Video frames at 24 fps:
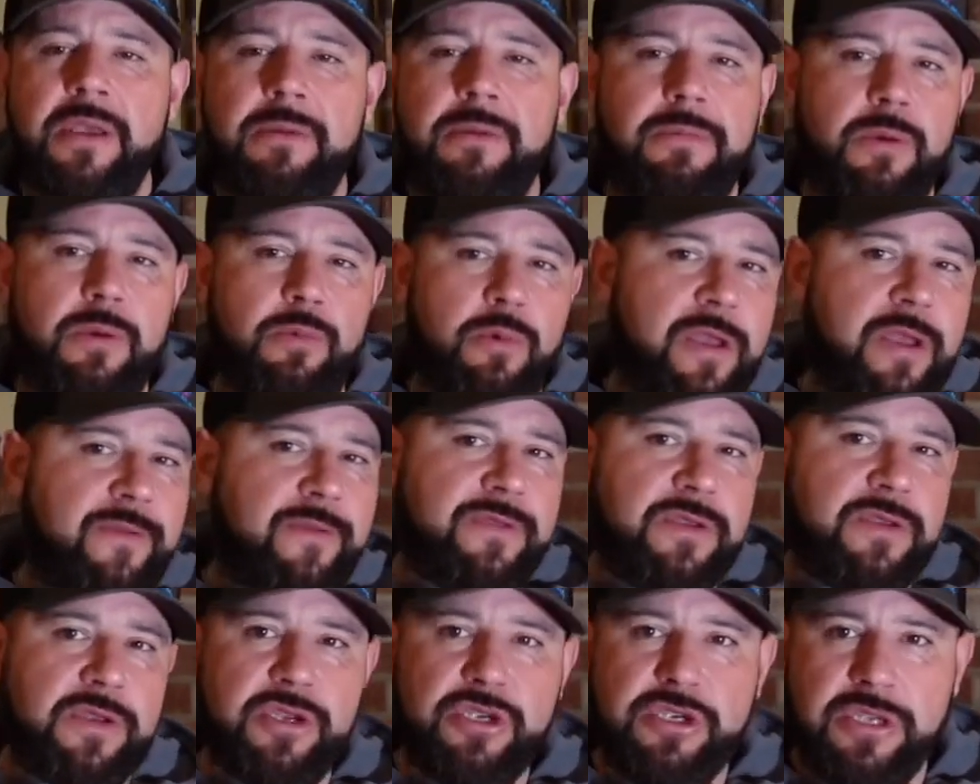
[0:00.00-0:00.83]
My wife
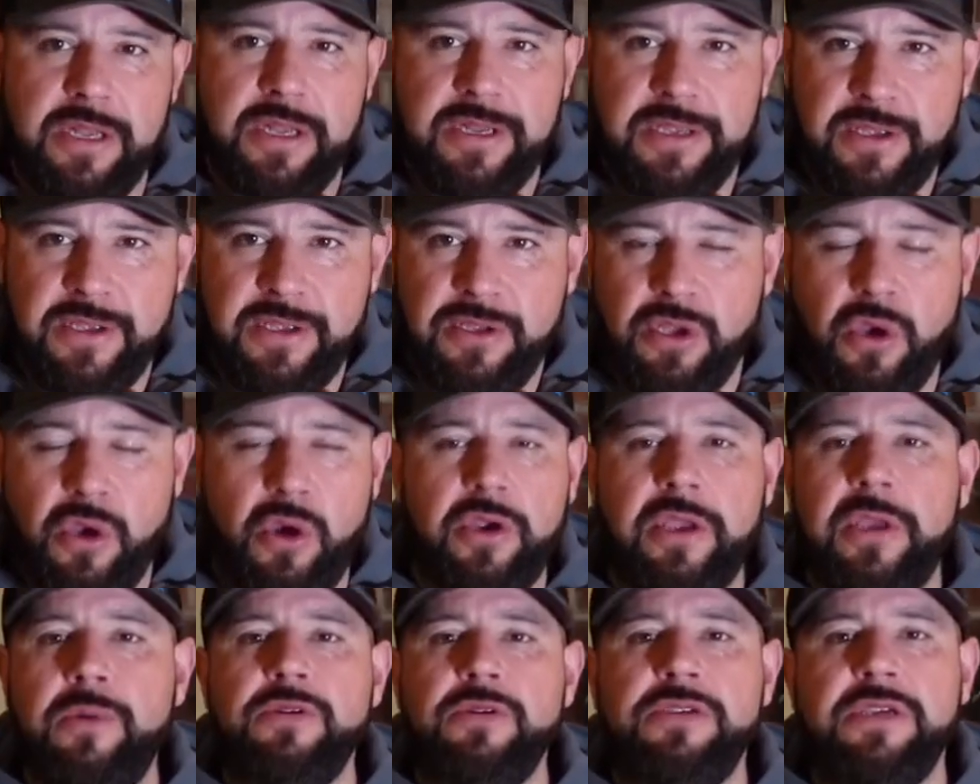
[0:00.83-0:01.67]
took a shot in the
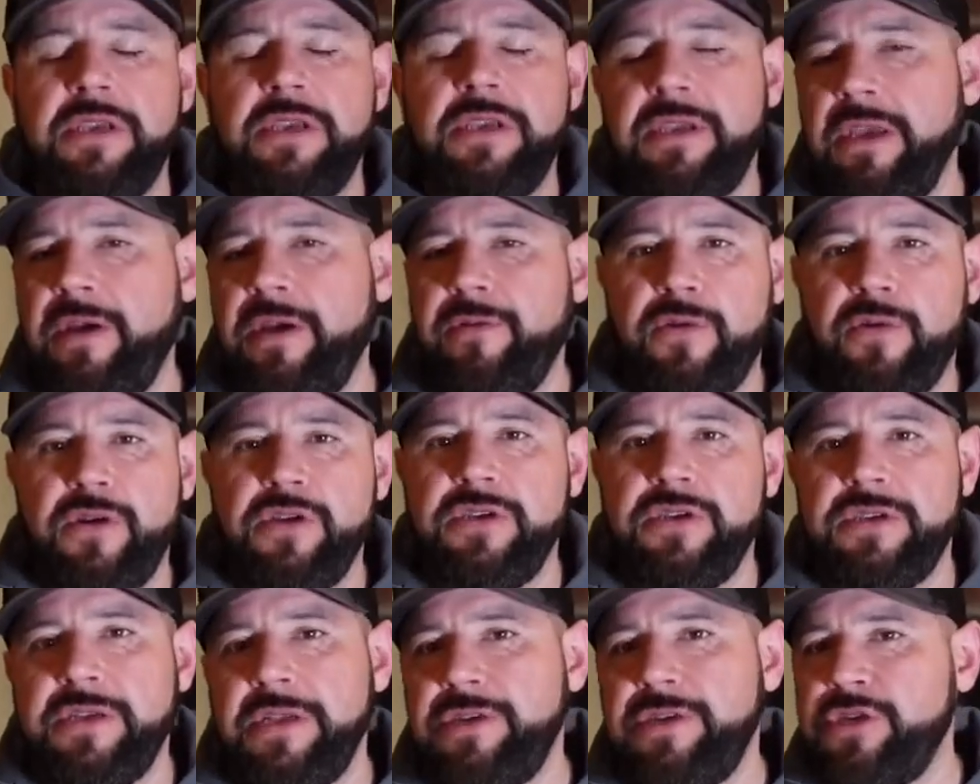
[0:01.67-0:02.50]
dark. It was a gift, right?
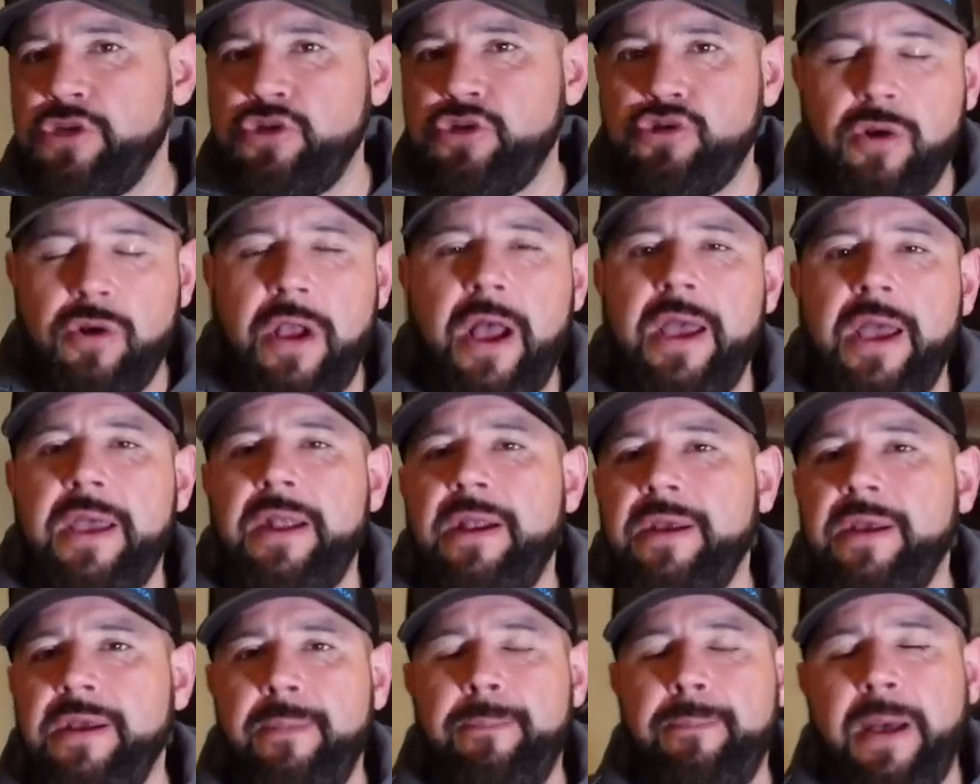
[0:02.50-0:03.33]
She said, just try it.
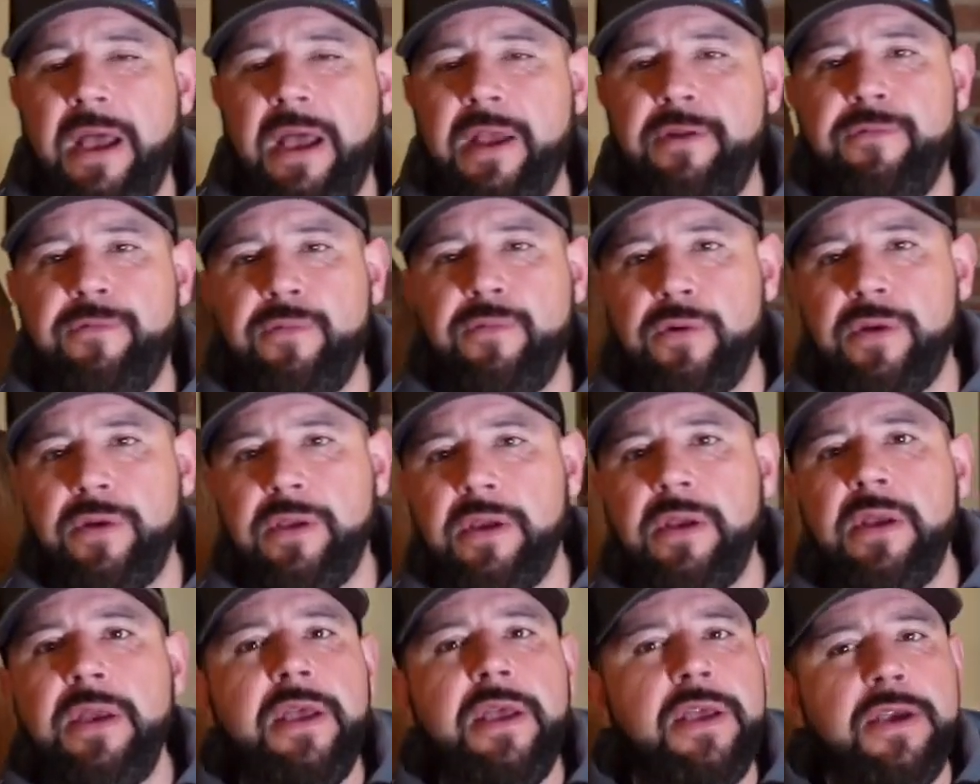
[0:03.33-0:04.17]
I'm going to buy it for
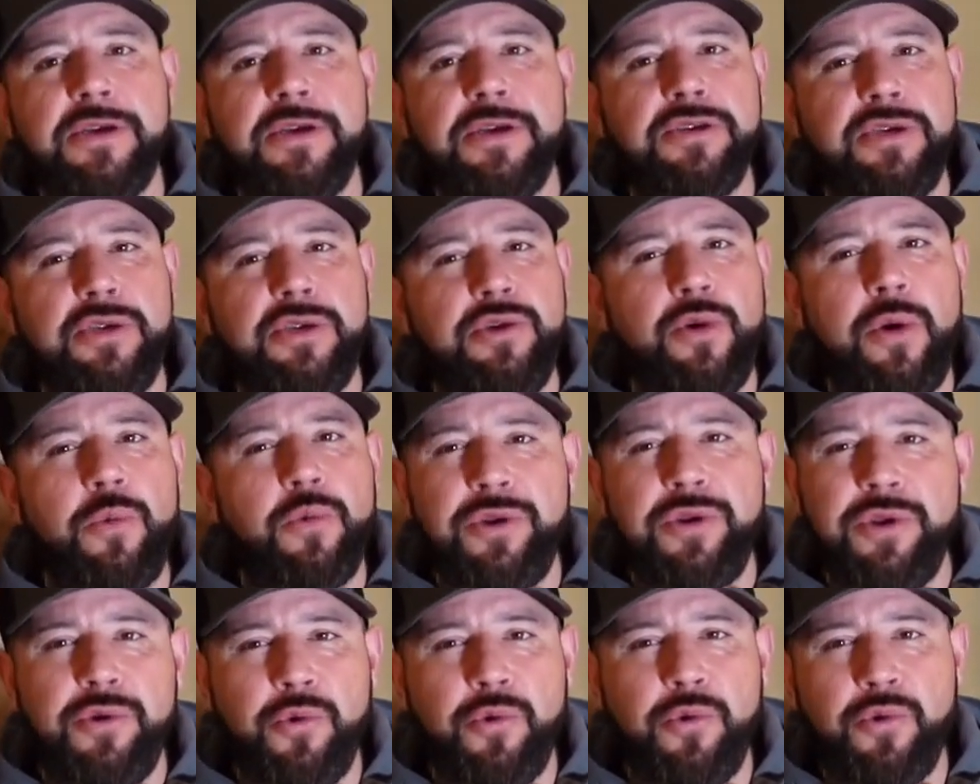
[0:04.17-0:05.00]
you, because she knew I
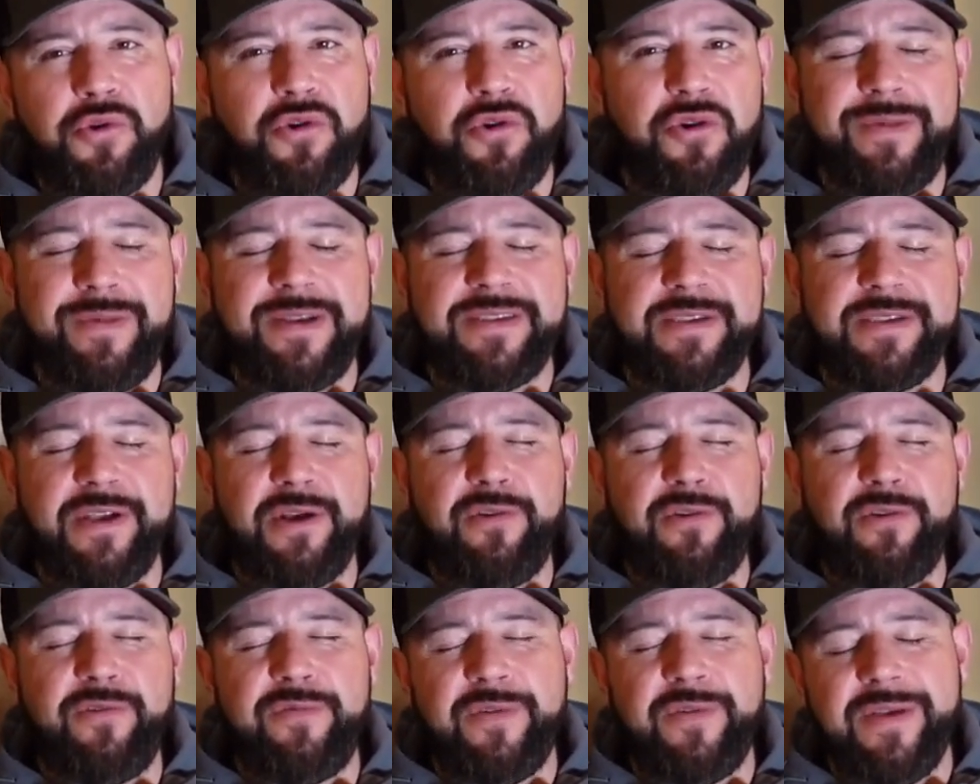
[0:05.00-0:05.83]
wouldn't order it
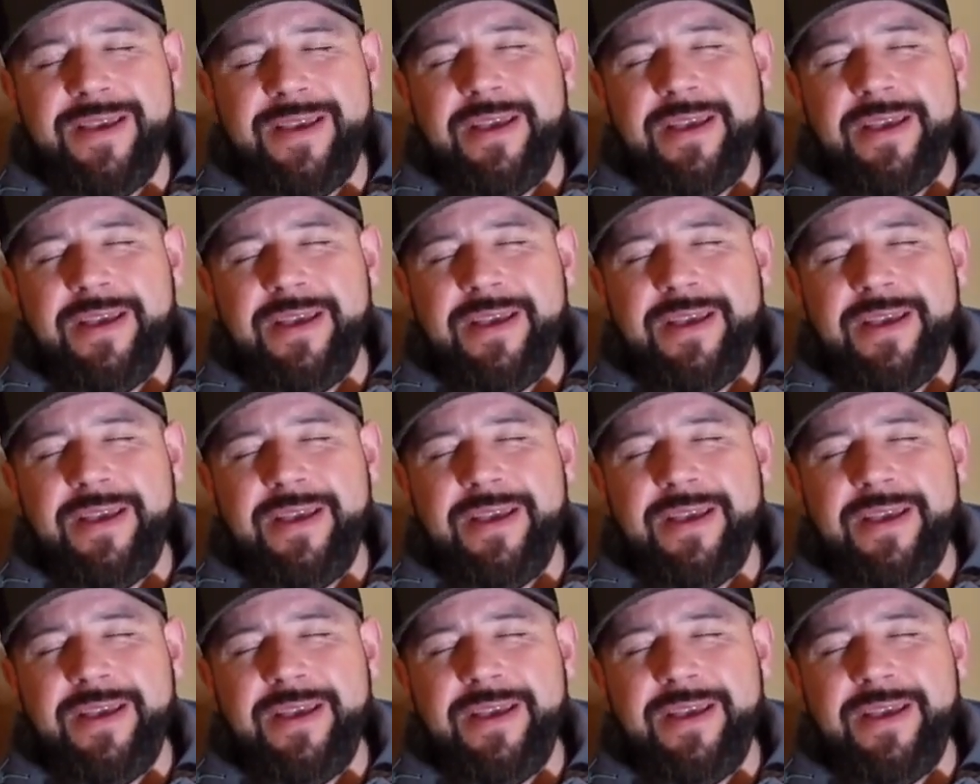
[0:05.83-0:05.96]
myself.